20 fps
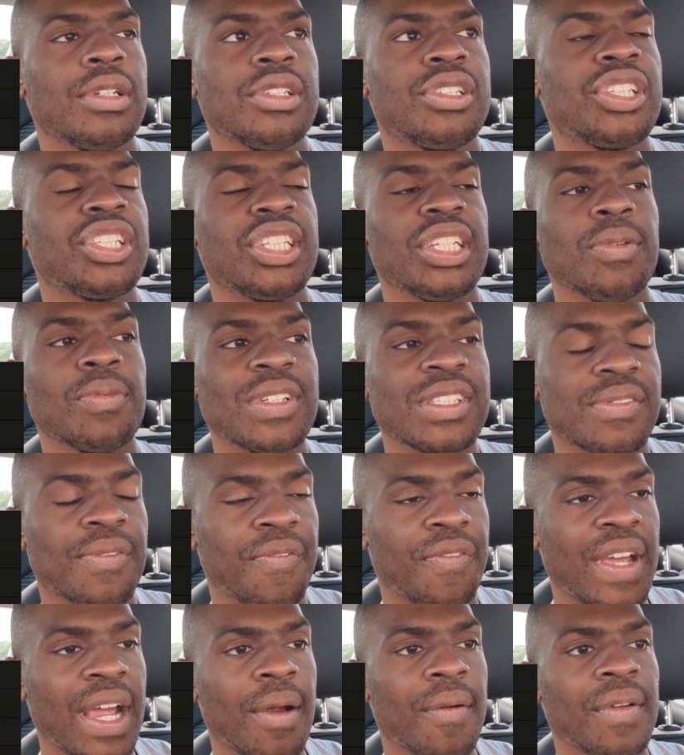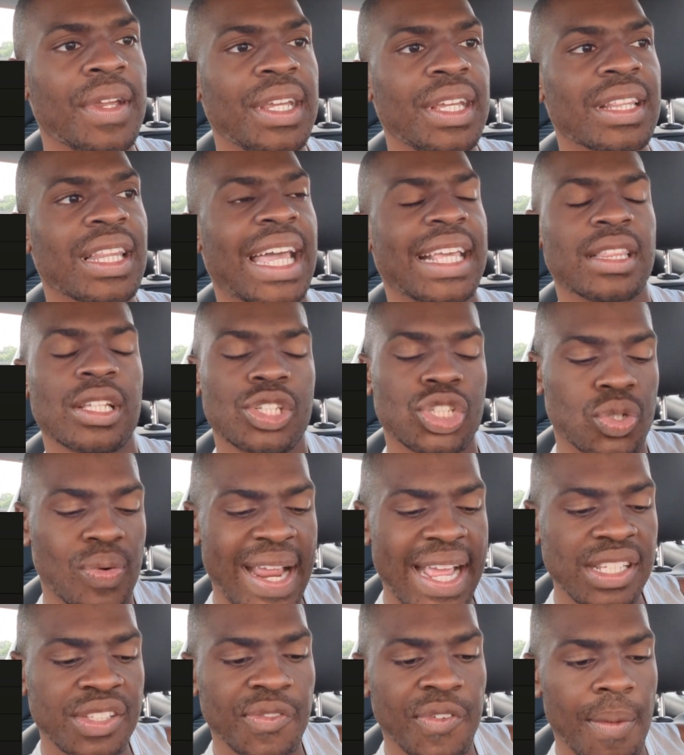she was very, like, the
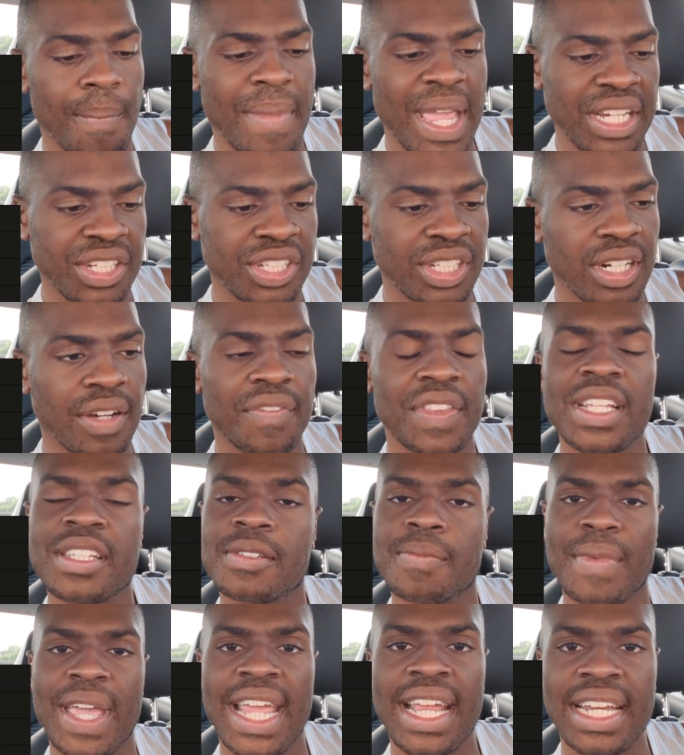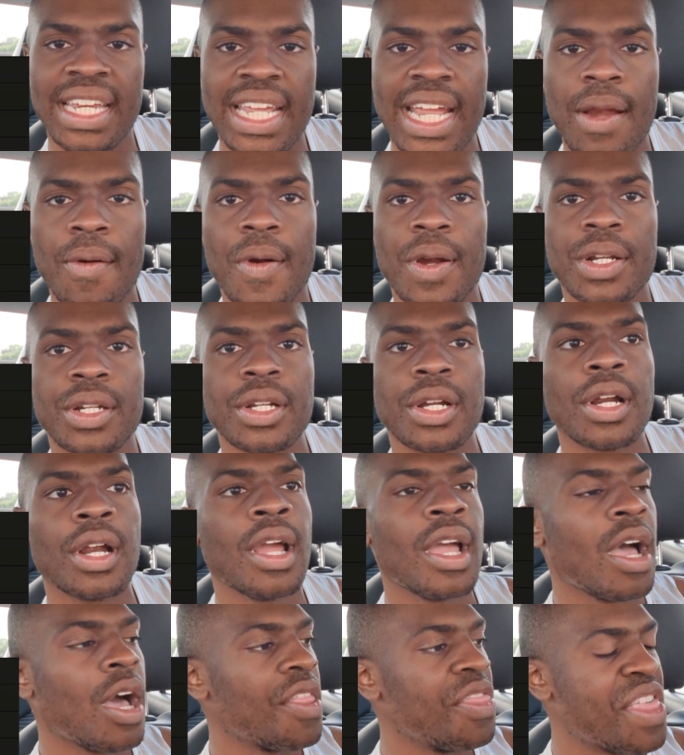transformation of this main character,
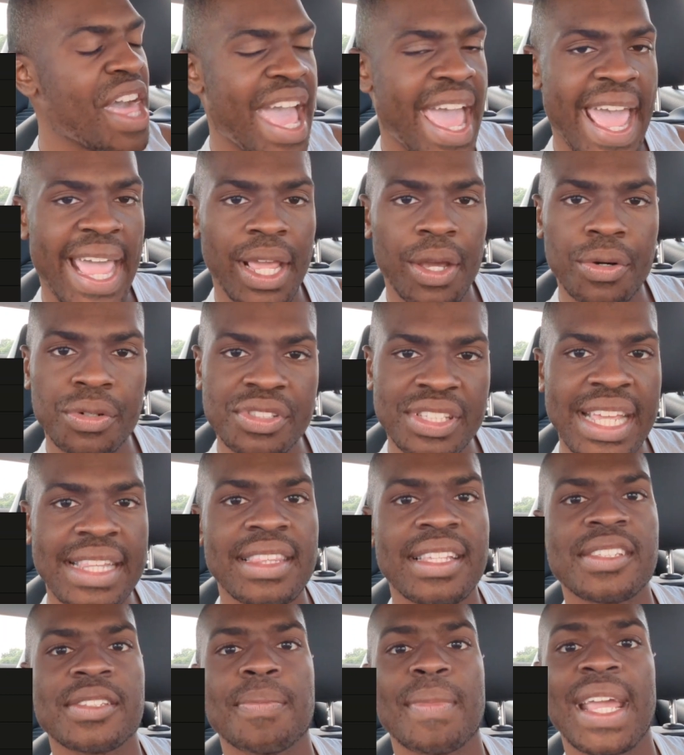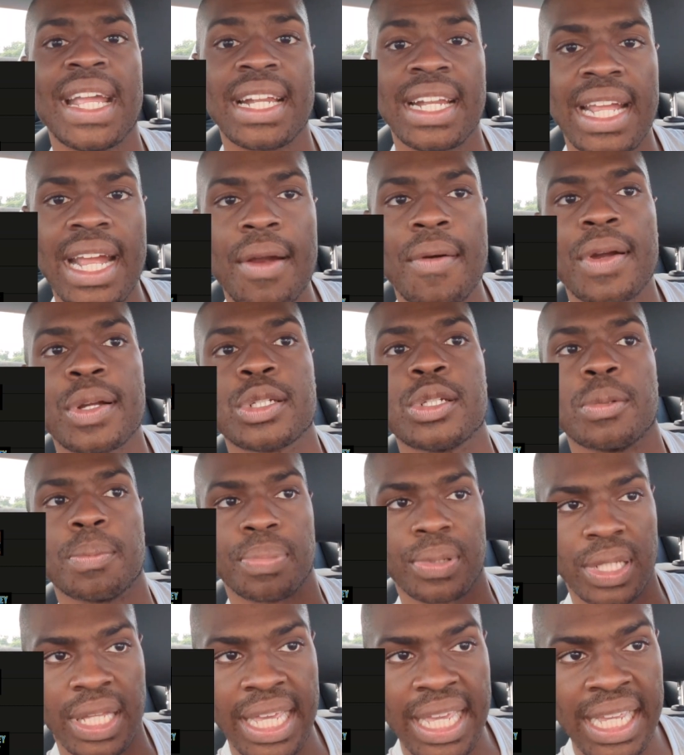the angles that this main character
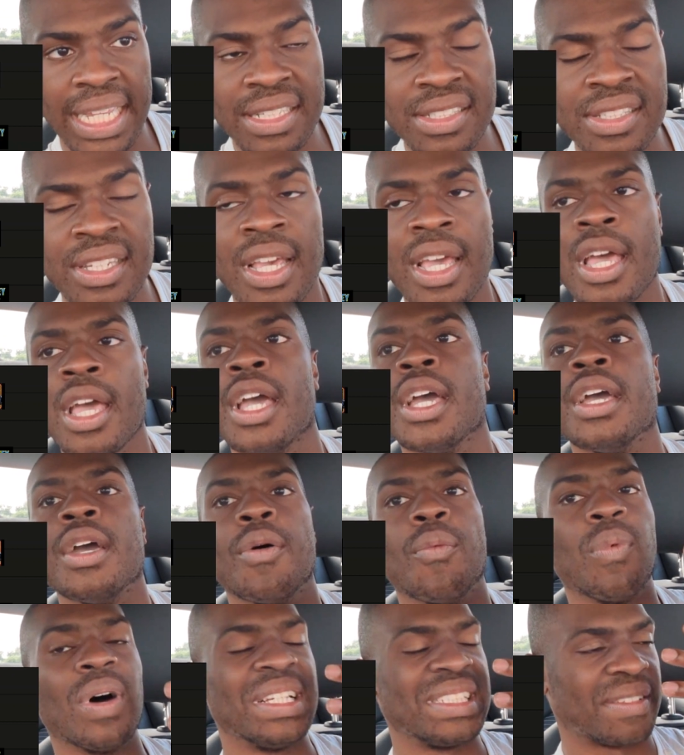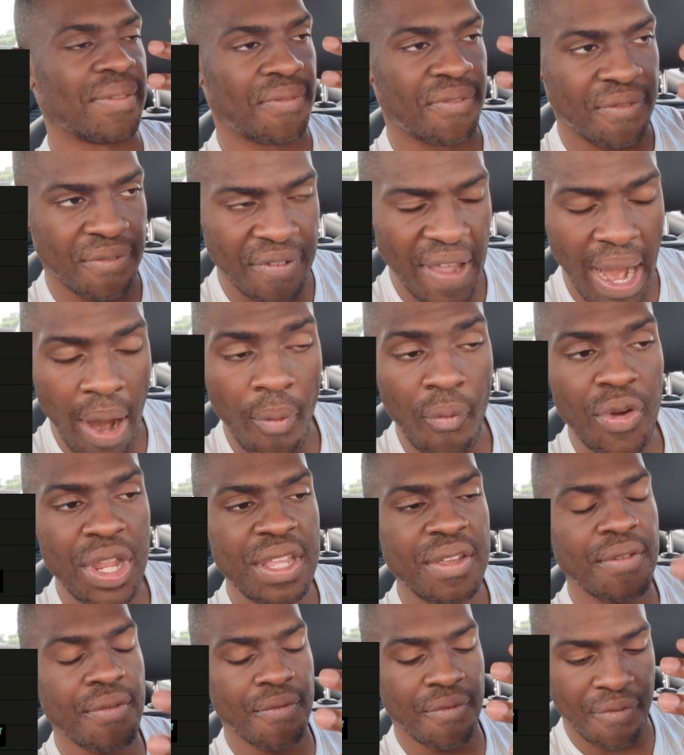plays was
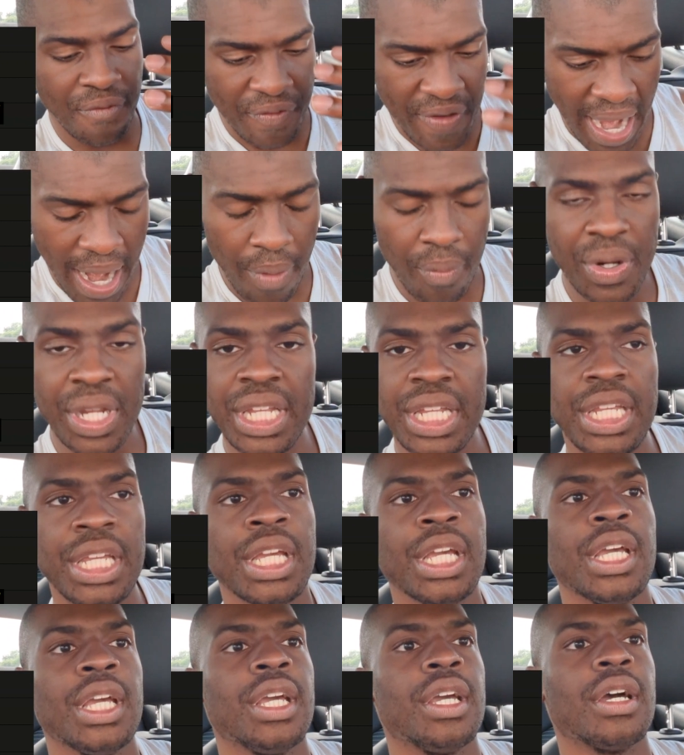very, very